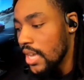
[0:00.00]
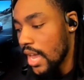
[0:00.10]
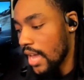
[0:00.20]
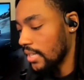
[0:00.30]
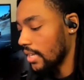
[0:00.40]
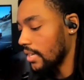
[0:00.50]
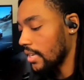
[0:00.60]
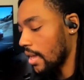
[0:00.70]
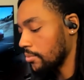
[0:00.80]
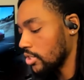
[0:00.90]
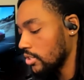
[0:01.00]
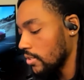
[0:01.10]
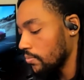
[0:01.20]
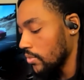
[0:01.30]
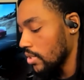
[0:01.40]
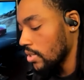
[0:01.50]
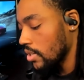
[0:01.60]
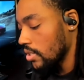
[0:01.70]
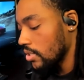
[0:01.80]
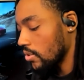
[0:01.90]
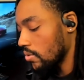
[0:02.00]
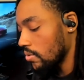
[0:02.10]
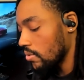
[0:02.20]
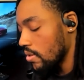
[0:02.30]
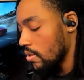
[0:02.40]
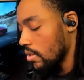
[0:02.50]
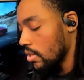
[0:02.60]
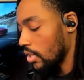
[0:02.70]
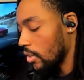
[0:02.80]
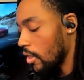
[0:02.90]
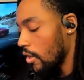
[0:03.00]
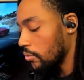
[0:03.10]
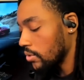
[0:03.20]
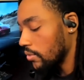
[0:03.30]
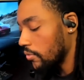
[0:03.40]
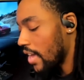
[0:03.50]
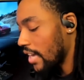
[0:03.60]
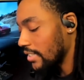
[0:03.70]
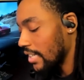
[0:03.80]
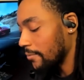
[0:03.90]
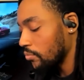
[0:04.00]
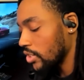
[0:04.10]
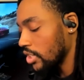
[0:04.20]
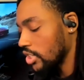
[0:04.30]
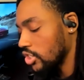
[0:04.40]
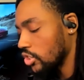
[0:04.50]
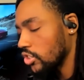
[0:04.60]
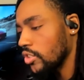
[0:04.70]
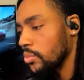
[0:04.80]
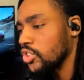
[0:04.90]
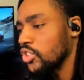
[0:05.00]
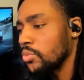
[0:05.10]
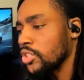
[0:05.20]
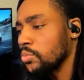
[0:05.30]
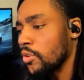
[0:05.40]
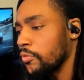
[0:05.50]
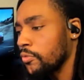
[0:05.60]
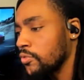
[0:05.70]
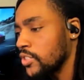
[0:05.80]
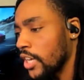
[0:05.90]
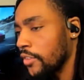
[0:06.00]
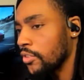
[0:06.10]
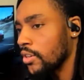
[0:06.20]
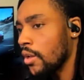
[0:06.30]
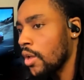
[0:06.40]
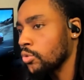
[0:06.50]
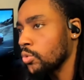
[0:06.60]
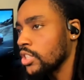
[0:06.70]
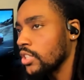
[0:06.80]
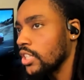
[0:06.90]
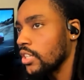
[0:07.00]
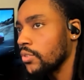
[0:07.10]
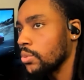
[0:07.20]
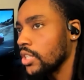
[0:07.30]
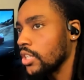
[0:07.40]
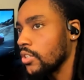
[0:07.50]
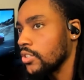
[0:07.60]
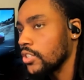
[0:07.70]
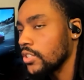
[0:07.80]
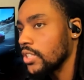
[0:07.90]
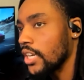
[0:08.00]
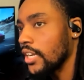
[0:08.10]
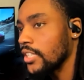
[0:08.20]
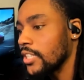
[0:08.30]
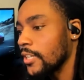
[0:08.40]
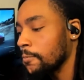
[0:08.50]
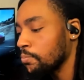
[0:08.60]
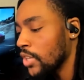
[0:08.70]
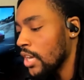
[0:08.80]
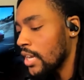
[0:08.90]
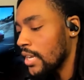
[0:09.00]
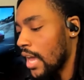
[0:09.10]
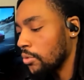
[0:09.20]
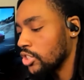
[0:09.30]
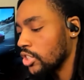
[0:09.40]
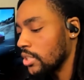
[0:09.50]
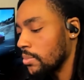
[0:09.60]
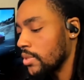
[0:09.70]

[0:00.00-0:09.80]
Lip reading: And again, I'm just so in love with the fact that it's just going to be so much more safer. I was watching an interview with Elon the other day, and he said, now it's just